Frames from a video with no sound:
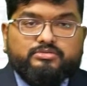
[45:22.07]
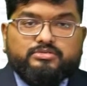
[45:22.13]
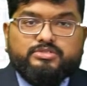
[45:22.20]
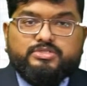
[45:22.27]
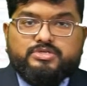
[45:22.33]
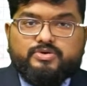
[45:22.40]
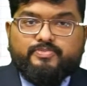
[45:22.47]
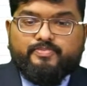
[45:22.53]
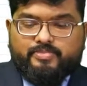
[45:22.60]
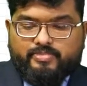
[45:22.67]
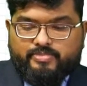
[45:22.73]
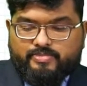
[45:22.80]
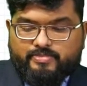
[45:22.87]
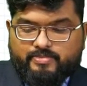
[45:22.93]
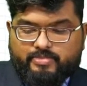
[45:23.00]
So,
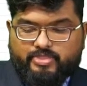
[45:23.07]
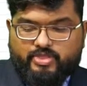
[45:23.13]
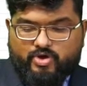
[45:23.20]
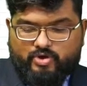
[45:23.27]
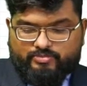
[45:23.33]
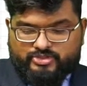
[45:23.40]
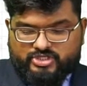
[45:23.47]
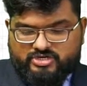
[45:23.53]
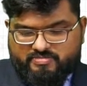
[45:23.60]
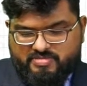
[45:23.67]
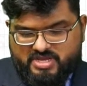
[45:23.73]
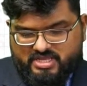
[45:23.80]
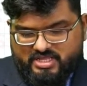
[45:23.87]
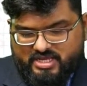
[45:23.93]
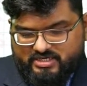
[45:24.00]
the option
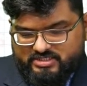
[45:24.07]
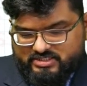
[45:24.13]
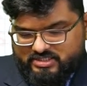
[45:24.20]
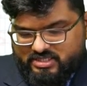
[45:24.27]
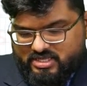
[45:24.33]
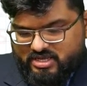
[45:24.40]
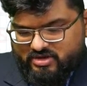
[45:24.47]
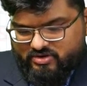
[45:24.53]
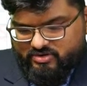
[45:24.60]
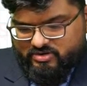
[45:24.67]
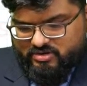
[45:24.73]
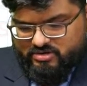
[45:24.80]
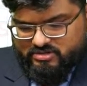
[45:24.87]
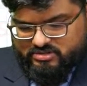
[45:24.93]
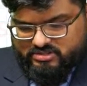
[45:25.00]
B, that is
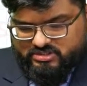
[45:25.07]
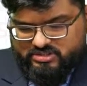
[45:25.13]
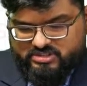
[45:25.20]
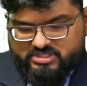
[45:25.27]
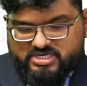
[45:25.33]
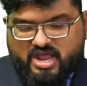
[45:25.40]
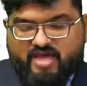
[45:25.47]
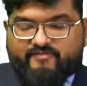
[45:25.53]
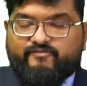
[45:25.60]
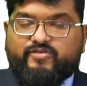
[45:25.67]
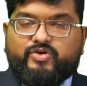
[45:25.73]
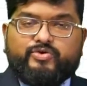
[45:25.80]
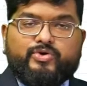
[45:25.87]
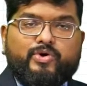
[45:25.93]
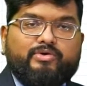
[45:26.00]
thecodont,
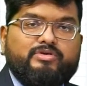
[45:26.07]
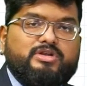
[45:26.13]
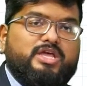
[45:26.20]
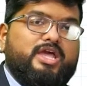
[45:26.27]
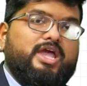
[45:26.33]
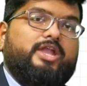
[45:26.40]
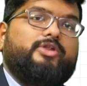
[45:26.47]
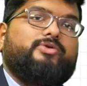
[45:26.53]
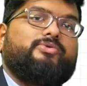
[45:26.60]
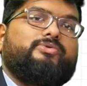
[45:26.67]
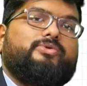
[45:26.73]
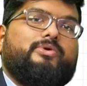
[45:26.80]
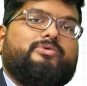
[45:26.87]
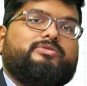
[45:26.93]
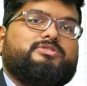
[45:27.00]
diphyodont,
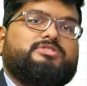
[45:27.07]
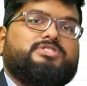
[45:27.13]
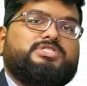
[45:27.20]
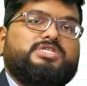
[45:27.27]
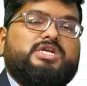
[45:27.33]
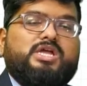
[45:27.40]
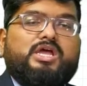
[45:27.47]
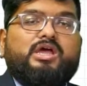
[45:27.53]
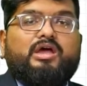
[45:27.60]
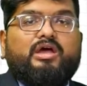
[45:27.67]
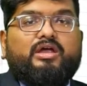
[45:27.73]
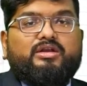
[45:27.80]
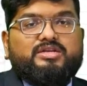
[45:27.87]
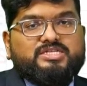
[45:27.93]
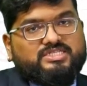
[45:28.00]
heterodont,
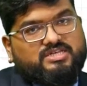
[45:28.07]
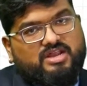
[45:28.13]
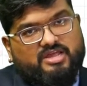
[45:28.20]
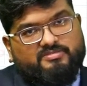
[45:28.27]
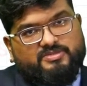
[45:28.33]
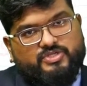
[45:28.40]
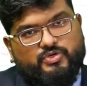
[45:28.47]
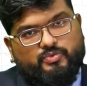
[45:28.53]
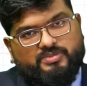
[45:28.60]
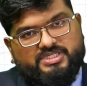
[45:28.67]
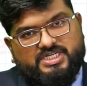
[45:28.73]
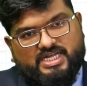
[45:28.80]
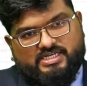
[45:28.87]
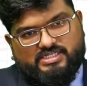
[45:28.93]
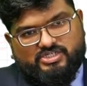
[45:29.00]
describes
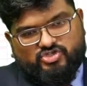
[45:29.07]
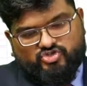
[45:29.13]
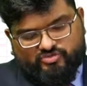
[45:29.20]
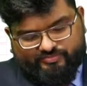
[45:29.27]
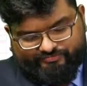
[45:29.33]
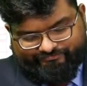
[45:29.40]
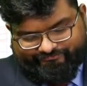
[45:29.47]
human dentition.